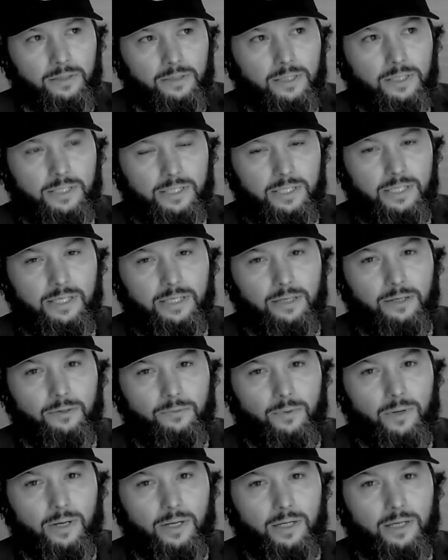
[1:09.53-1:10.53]
seeing
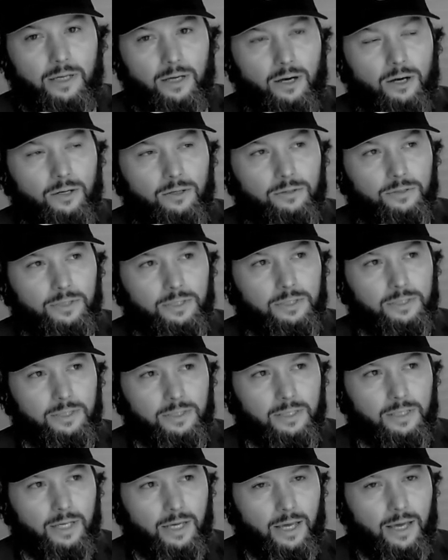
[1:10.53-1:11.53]
where it goes.
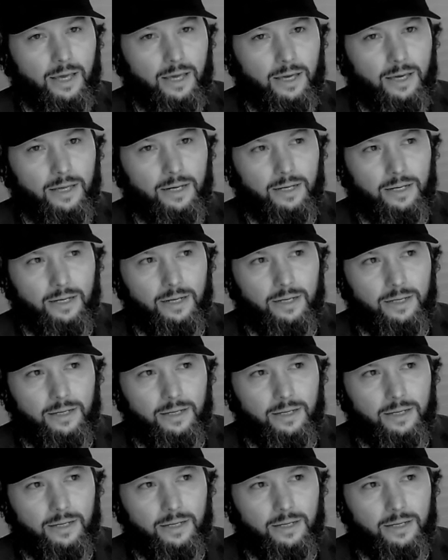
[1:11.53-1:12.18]
And